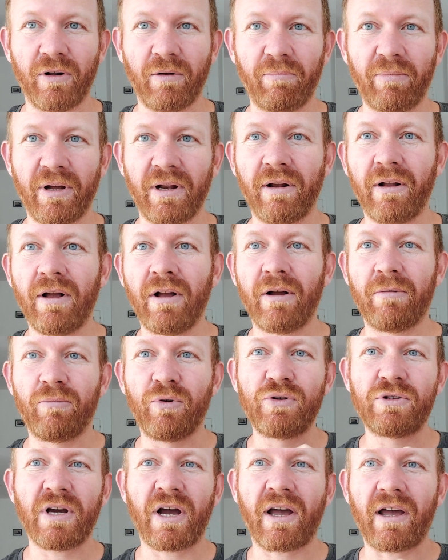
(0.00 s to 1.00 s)
But
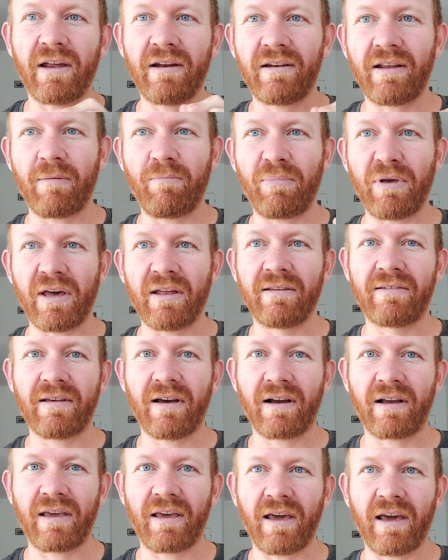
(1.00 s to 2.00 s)
mucha gente
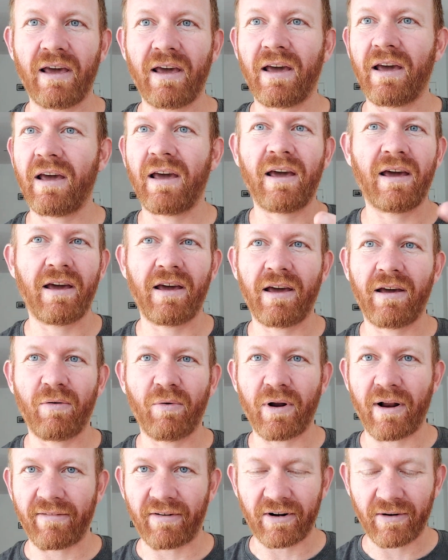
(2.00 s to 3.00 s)
piensa que
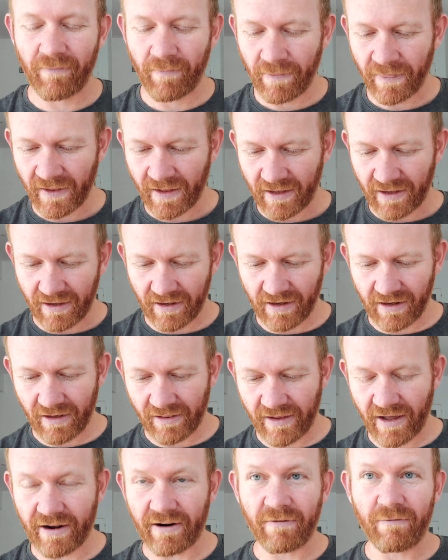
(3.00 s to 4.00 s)
whatever. A
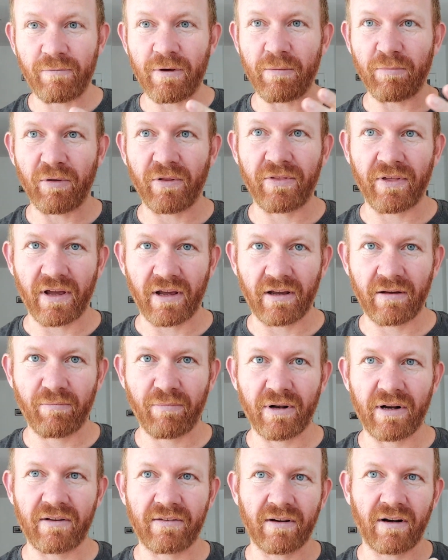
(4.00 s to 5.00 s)
lot of people think,
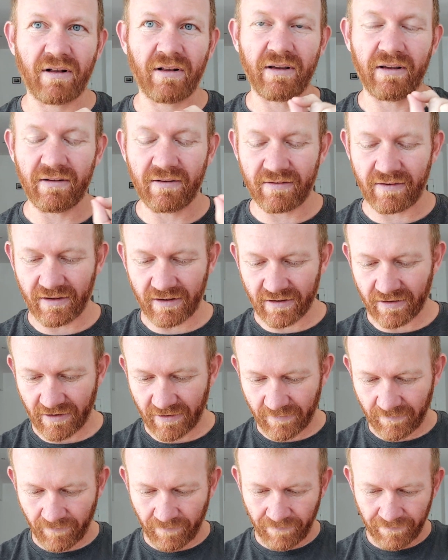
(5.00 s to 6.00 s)
but it's all in
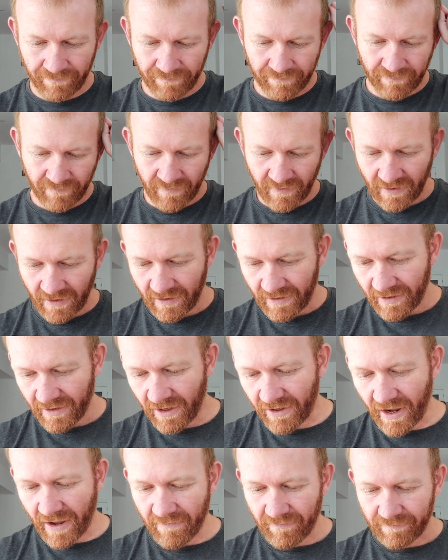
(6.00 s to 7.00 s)
singular.
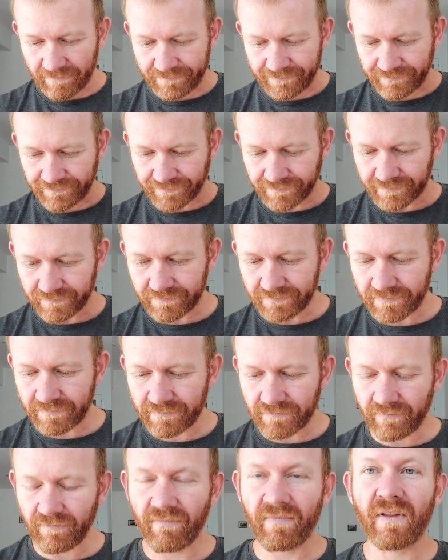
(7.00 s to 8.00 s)
Okay.
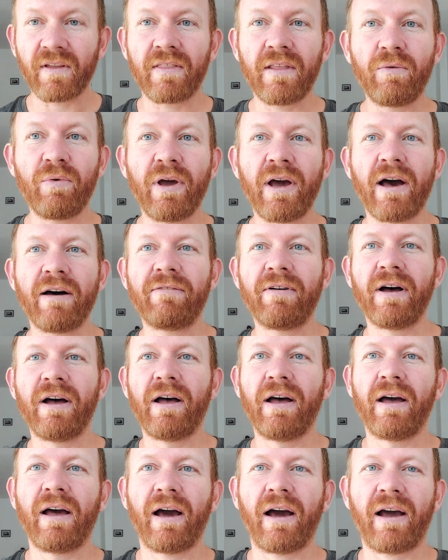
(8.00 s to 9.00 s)
Then we have
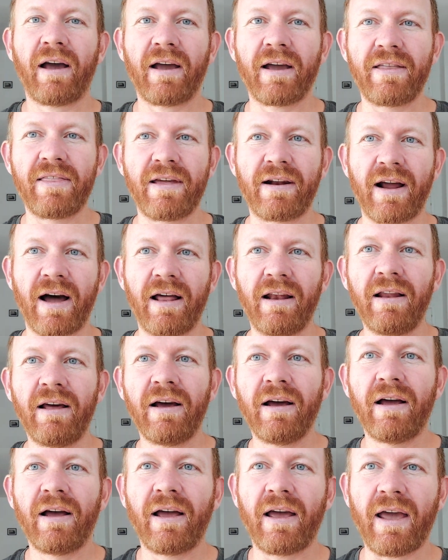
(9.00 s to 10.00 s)
general.
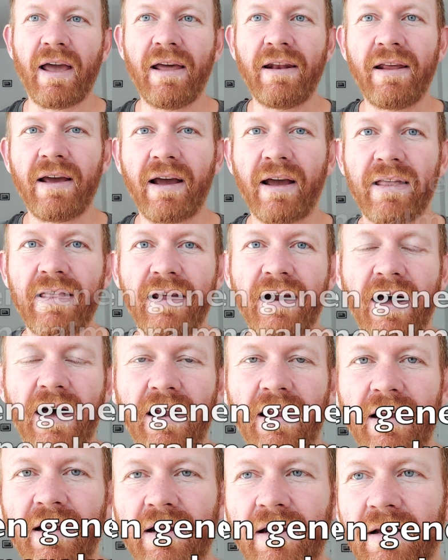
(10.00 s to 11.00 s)
En
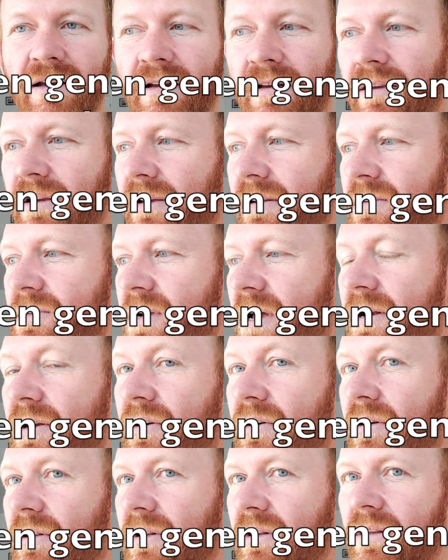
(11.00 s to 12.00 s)
general, in
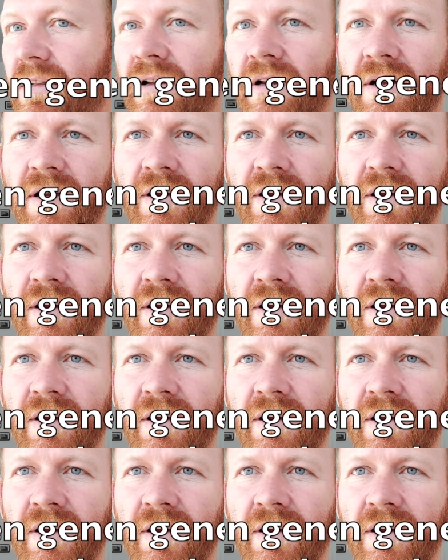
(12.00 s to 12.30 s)
general.